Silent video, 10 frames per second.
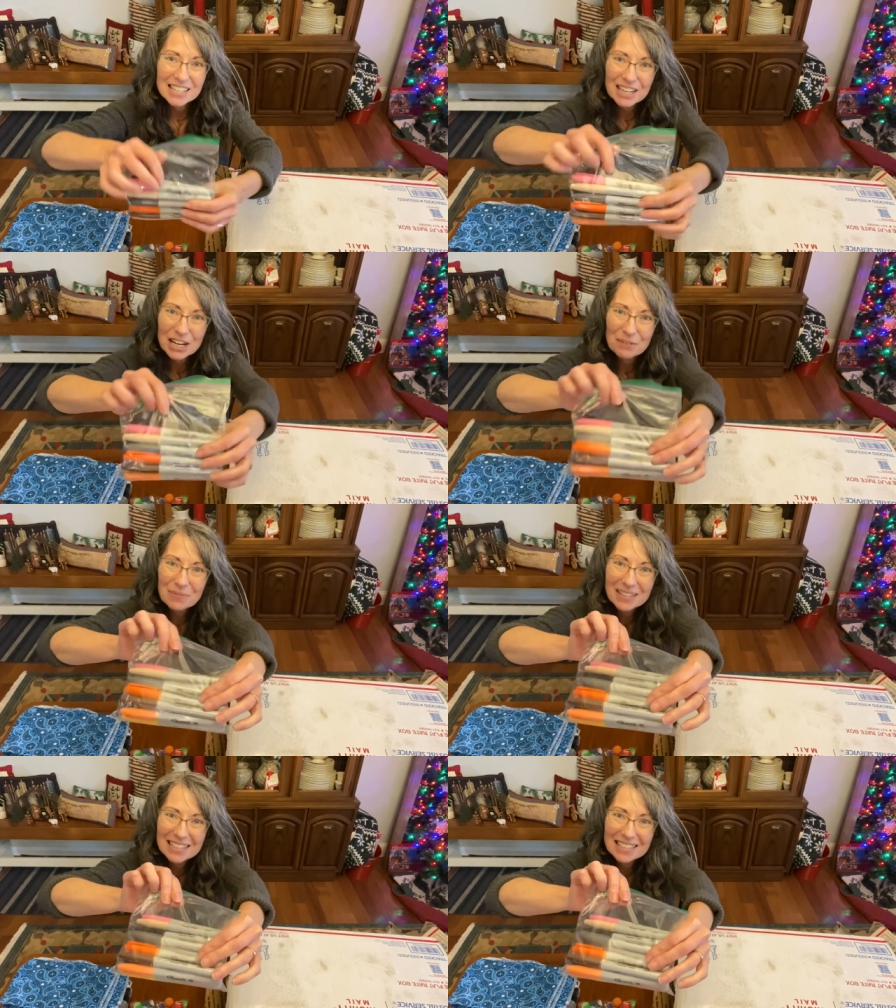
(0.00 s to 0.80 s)

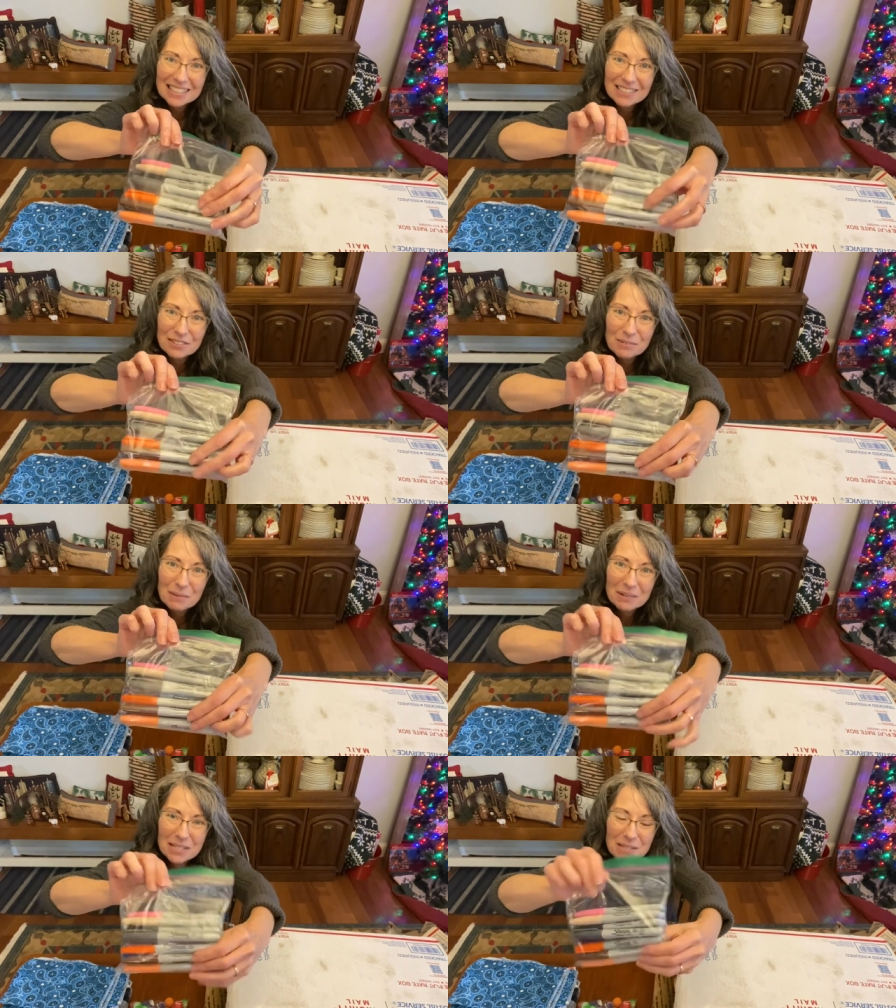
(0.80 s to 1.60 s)
Sharpies for my
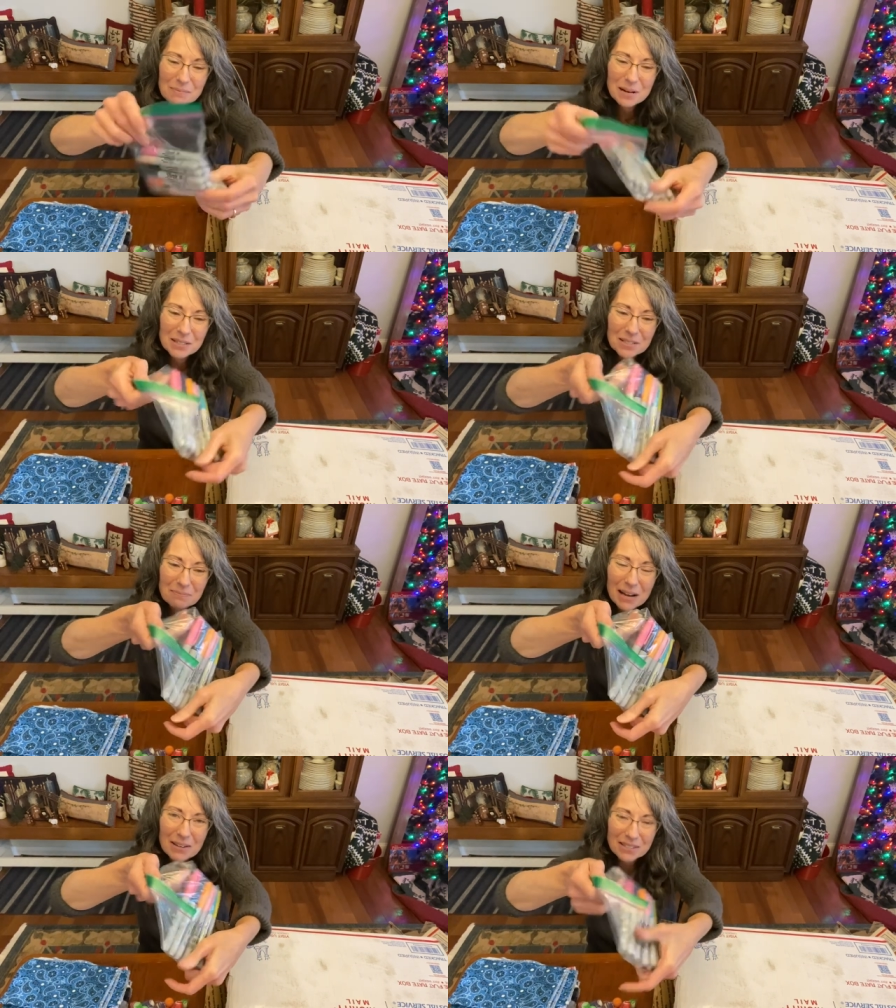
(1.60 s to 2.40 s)
pencil
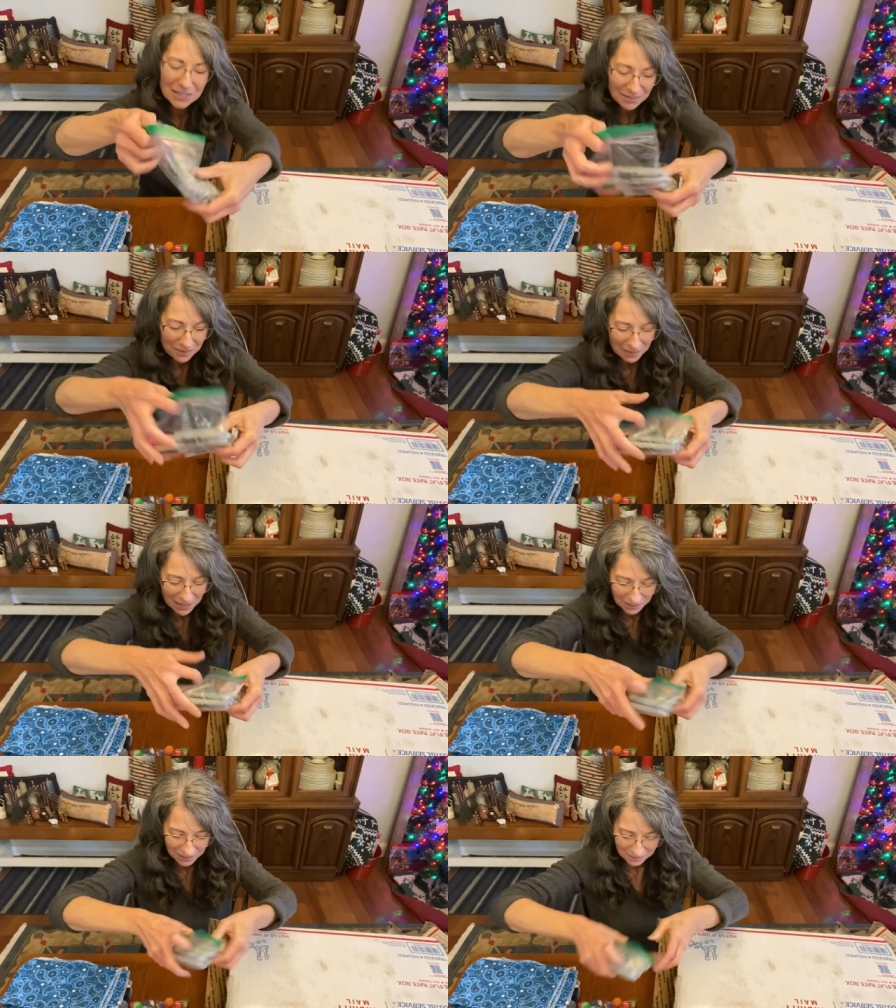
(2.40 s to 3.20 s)
pouches for my,
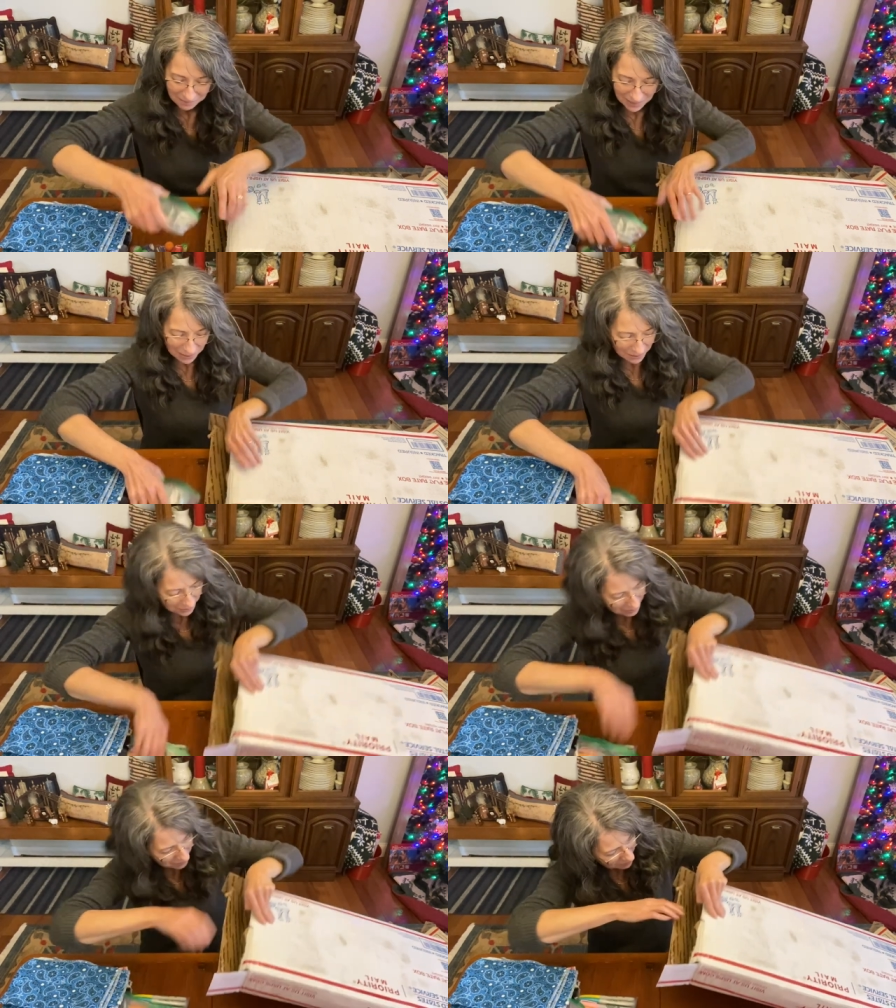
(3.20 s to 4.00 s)
er my
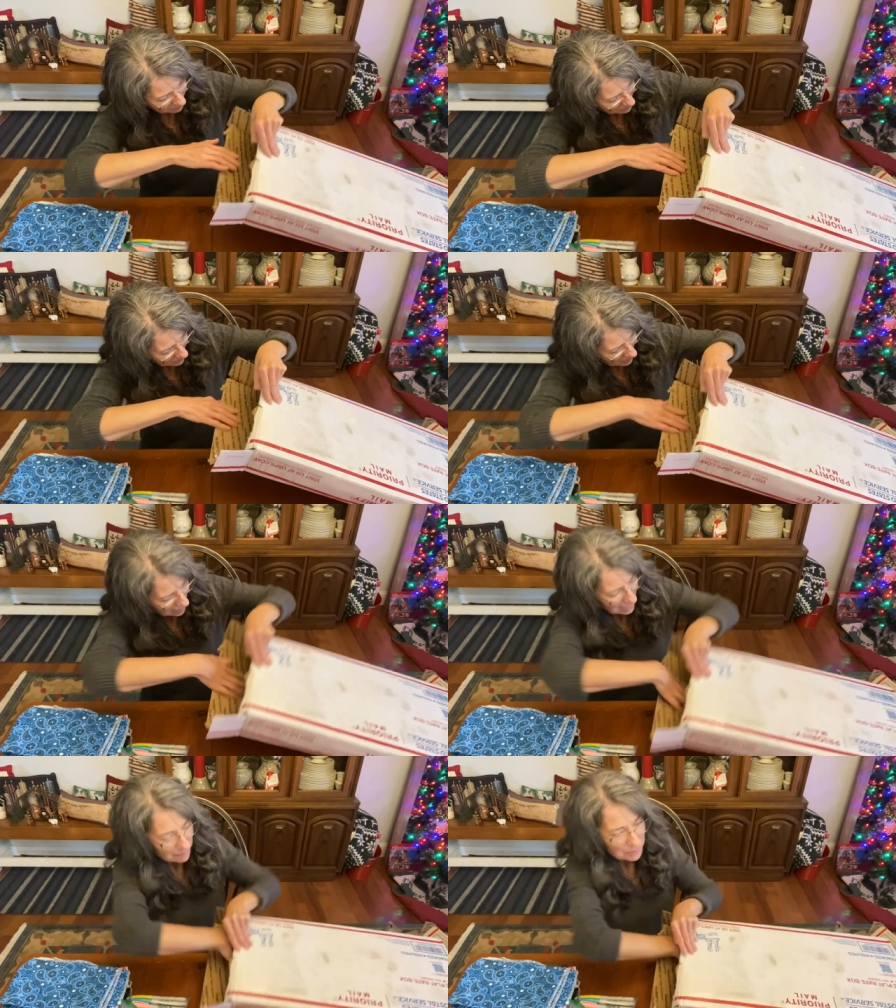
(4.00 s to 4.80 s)
older
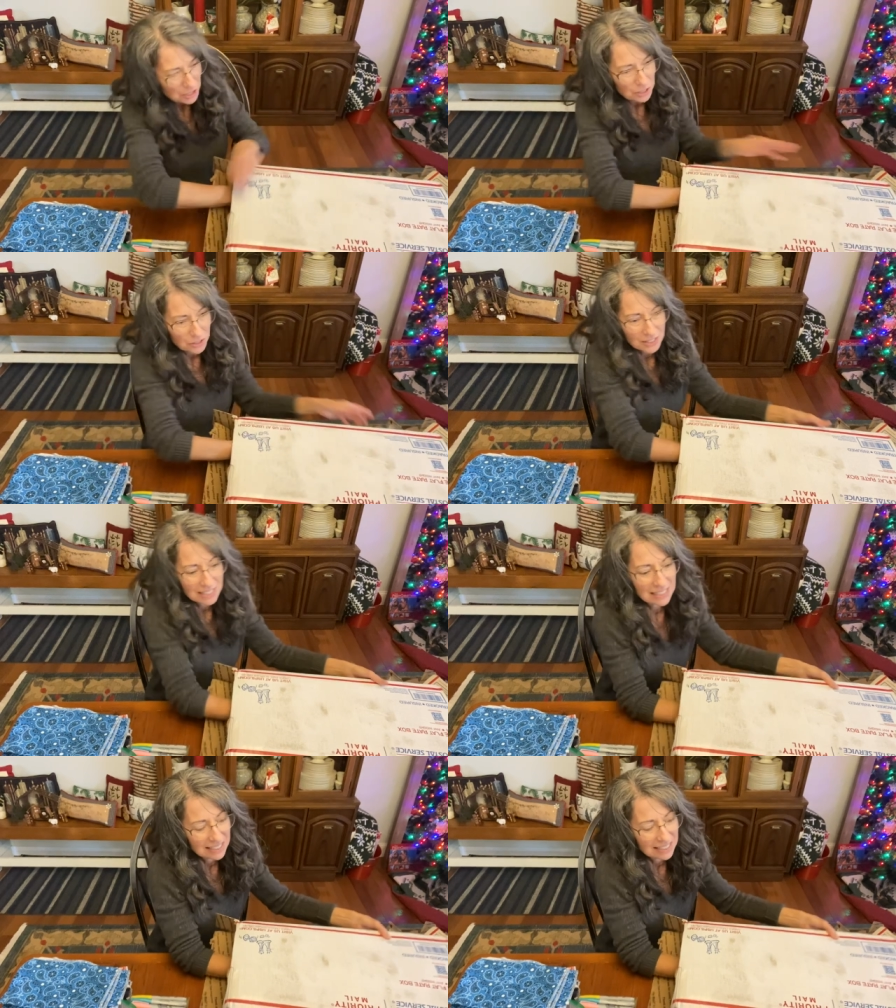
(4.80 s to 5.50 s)
um, children,